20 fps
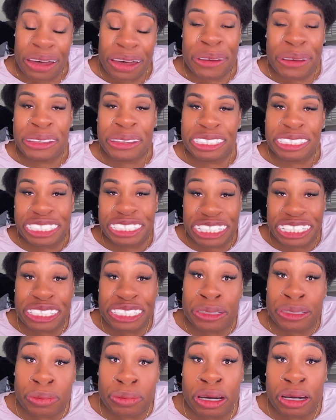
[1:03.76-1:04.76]
Oh,
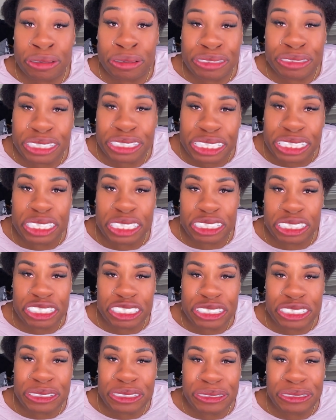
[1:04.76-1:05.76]
she's the one who took your
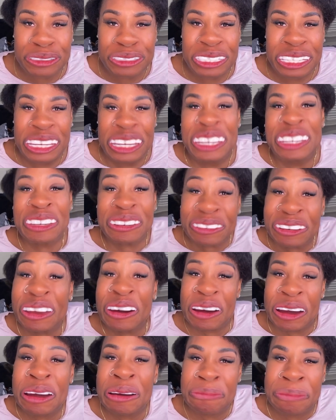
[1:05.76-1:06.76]
shoes. You
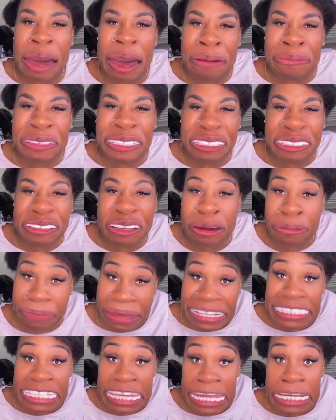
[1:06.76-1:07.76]
know her, Mama. You know
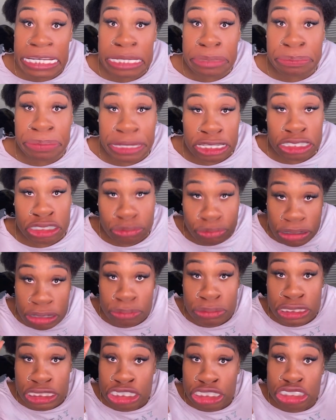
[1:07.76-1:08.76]
my teddy bear, the
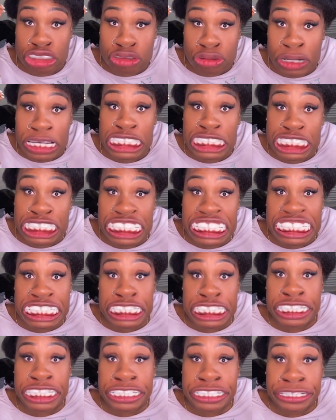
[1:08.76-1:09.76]
one with the
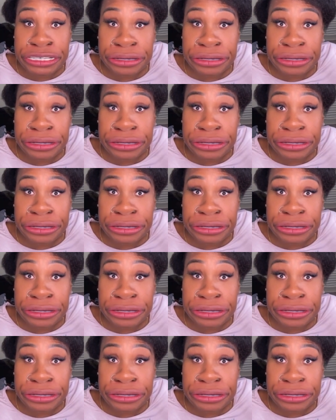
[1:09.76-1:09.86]
scrunchies.